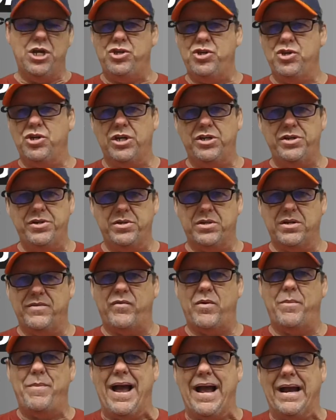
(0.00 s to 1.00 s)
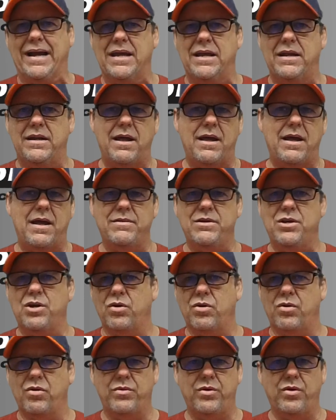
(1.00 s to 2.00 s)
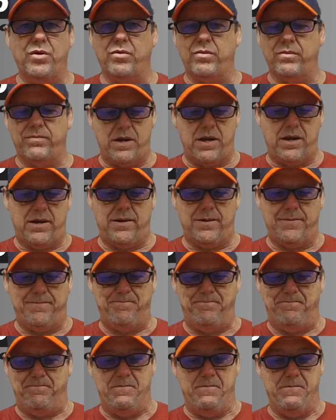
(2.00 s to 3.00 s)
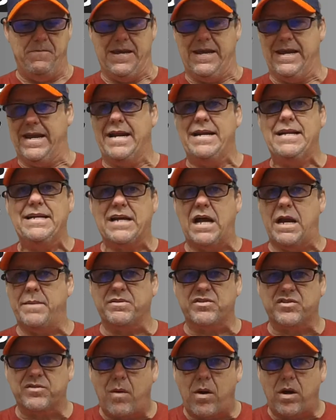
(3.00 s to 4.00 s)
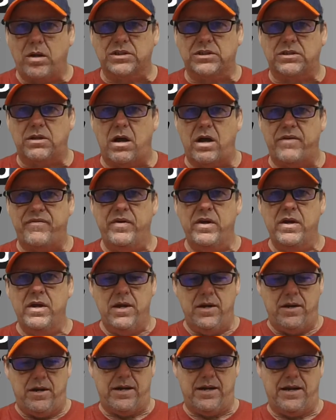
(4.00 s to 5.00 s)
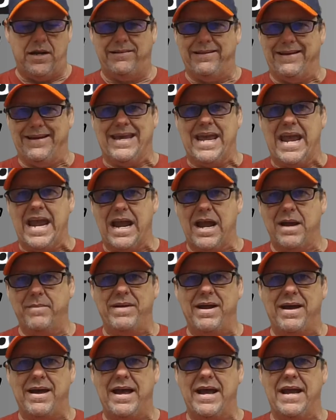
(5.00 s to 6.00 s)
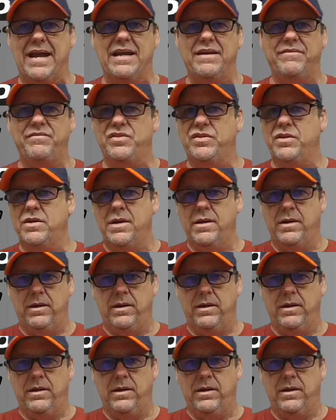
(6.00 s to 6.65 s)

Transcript: You can use them for packing your any type of small stuff, like camp knives,